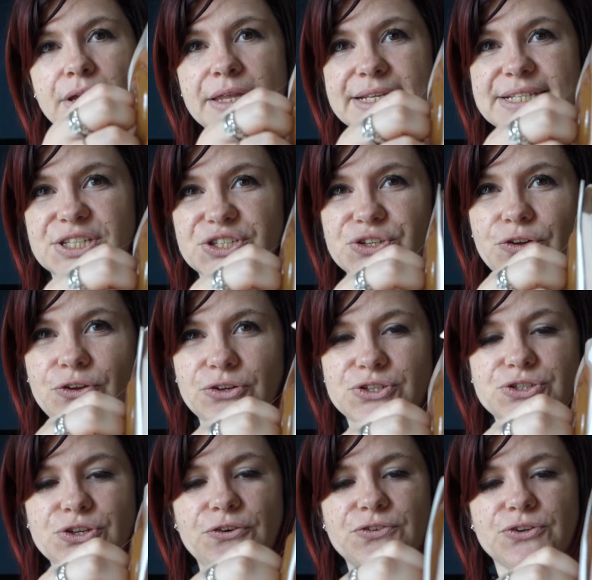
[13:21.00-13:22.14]
This is a
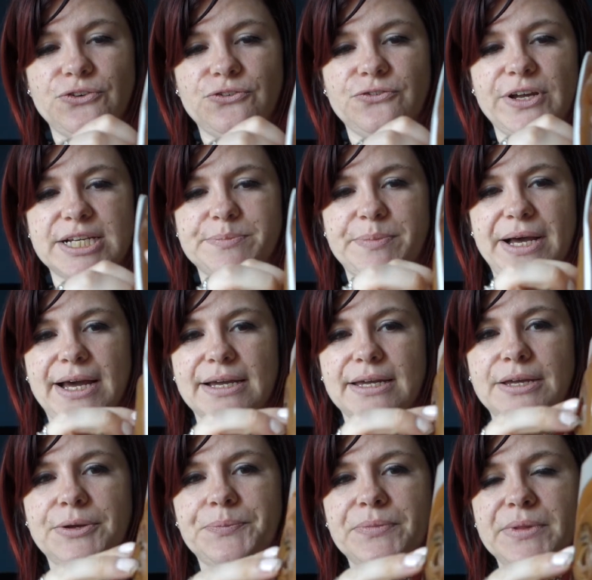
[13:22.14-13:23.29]
soft convex bag,
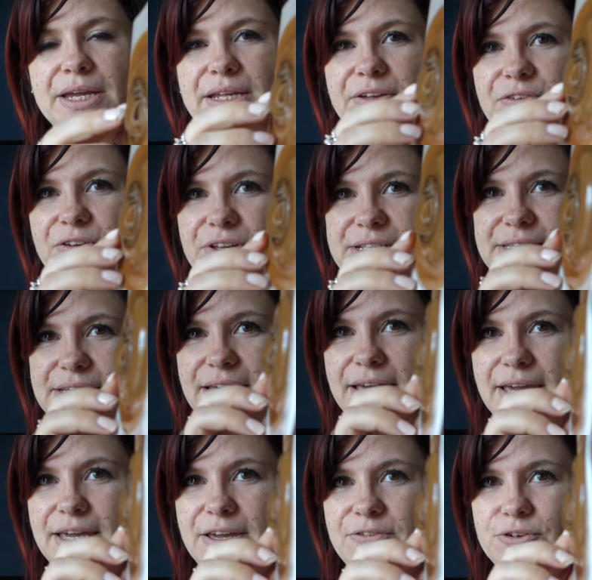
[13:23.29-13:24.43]
and if you
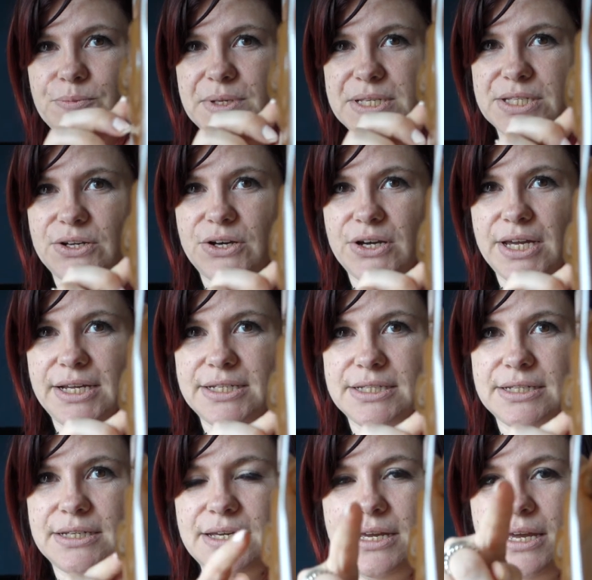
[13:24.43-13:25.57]
see from the side, it
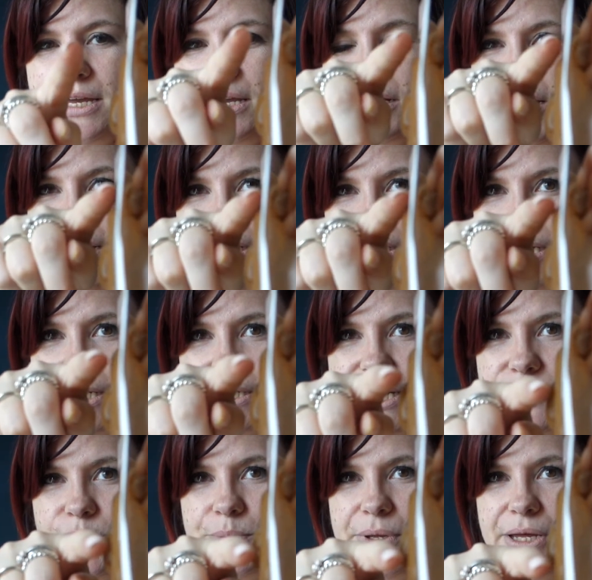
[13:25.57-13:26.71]
kind of sticks
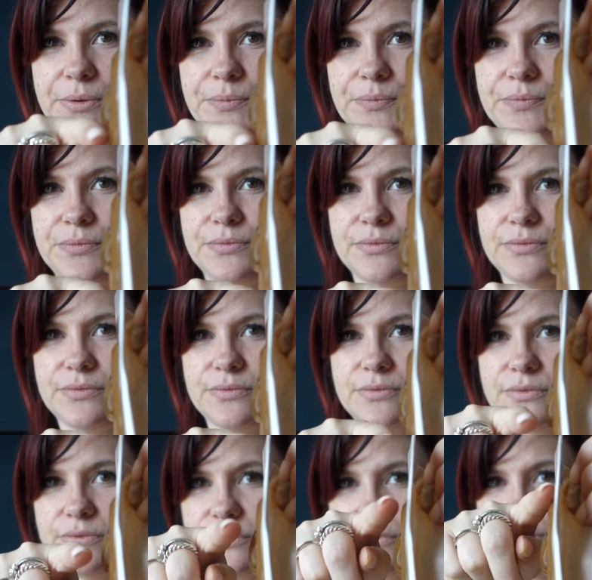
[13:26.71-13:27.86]
out a bit.
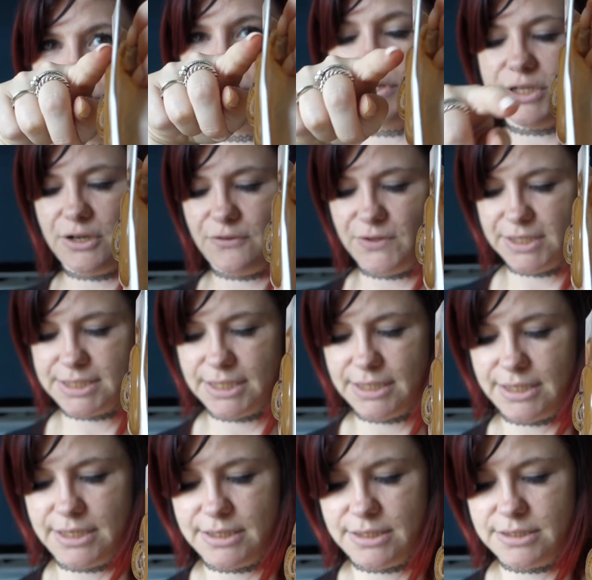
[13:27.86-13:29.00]
I don't know if you can see
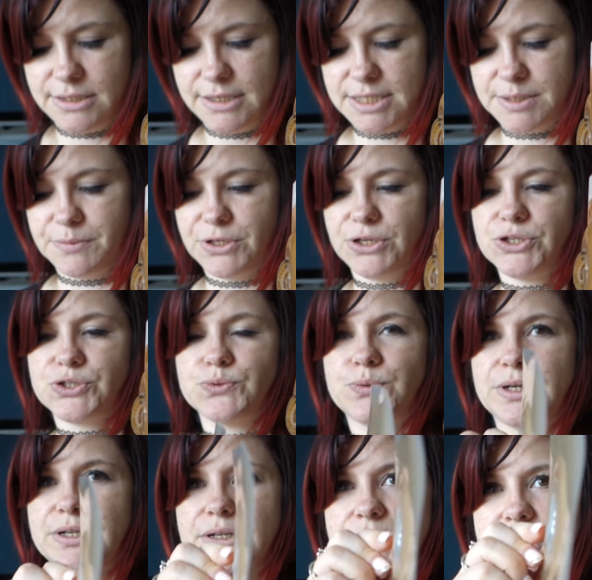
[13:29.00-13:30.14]
that. So this is the usual
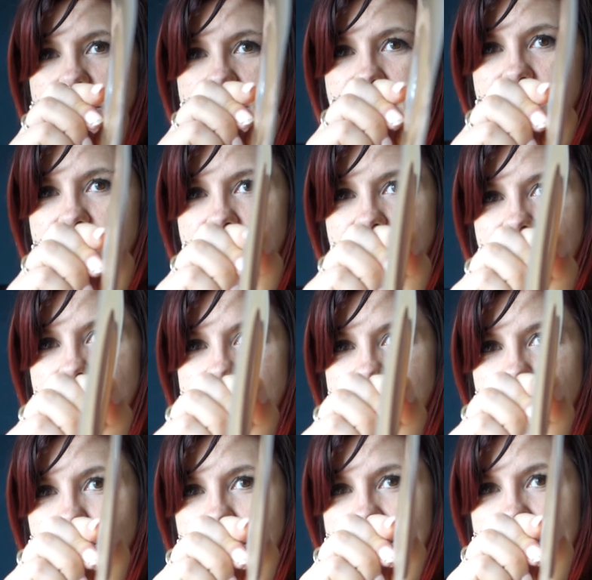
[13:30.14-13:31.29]
one. It's
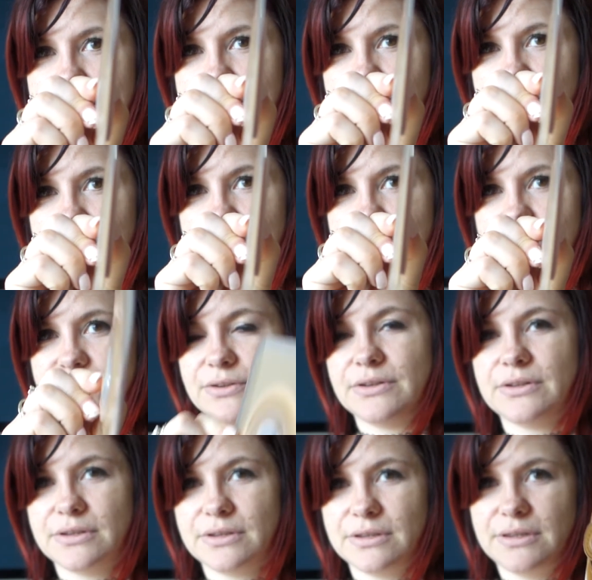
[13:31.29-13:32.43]
completely flat.
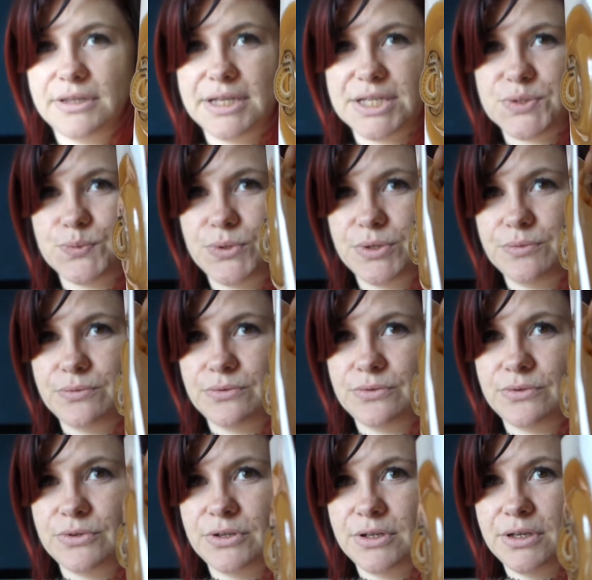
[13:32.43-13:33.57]
This
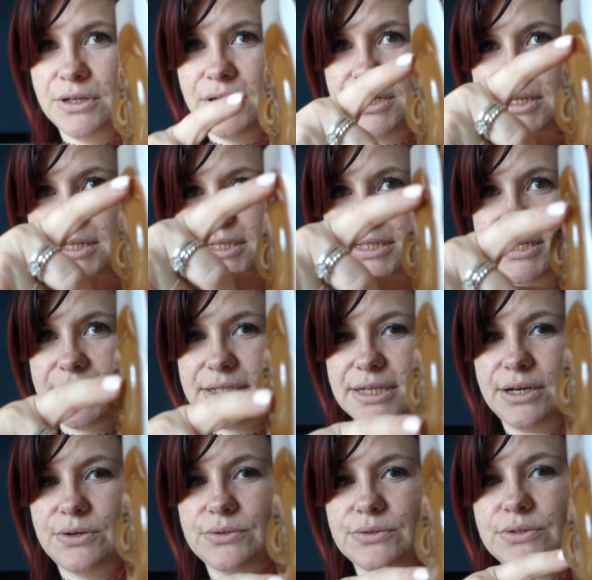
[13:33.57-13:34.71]
one sticks
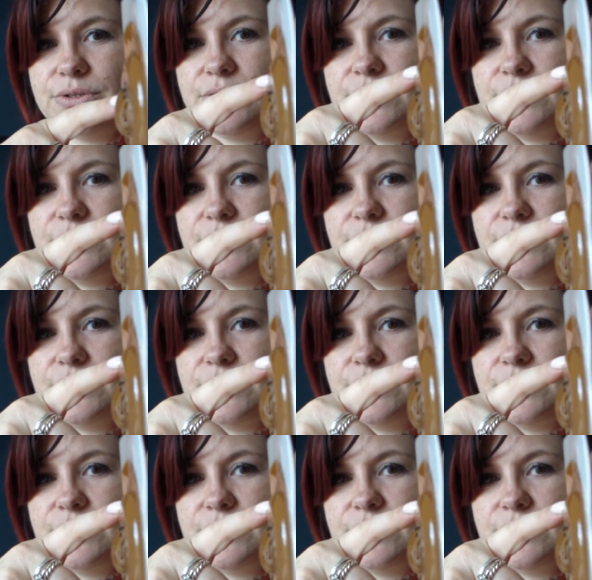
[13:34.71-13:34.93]
out.